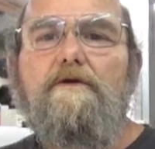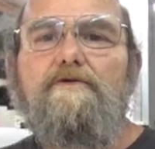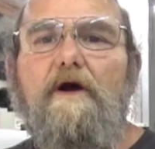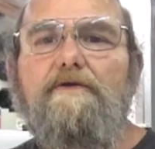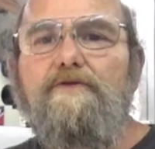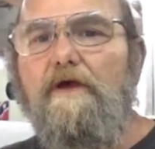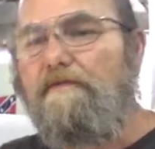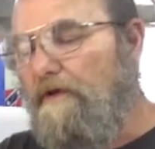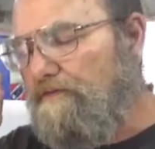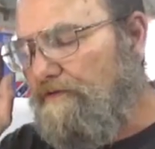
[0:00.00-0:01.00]
Try to save
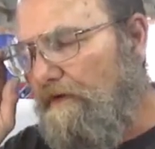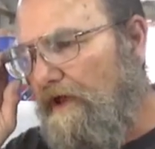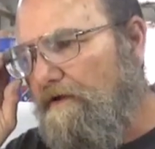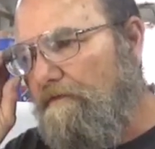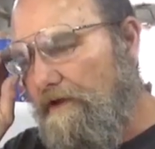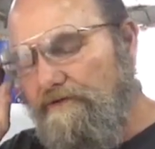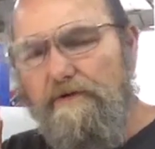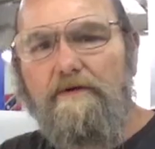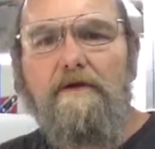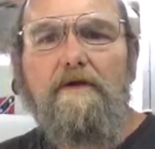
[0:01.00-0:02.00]
him some
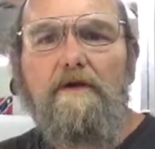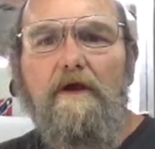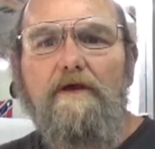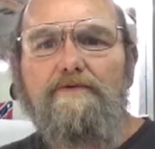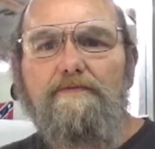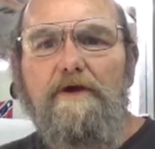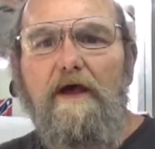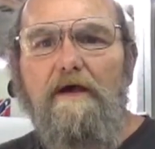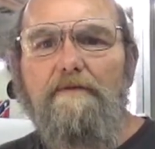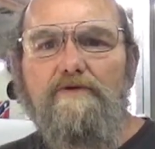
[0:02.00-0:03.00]
aggravation and some
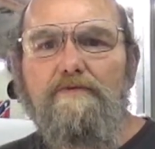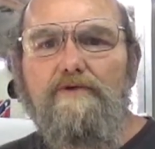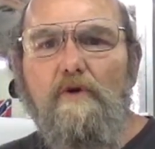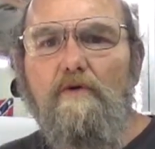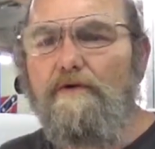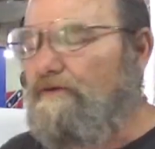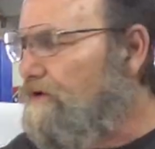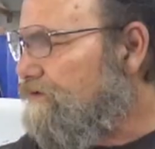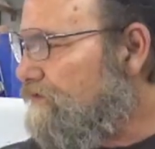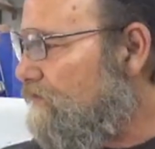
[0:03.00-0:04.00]
time and some storage in
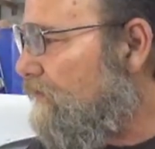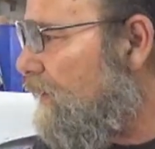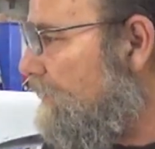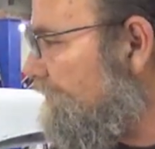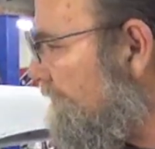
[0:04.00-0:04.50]
his garage.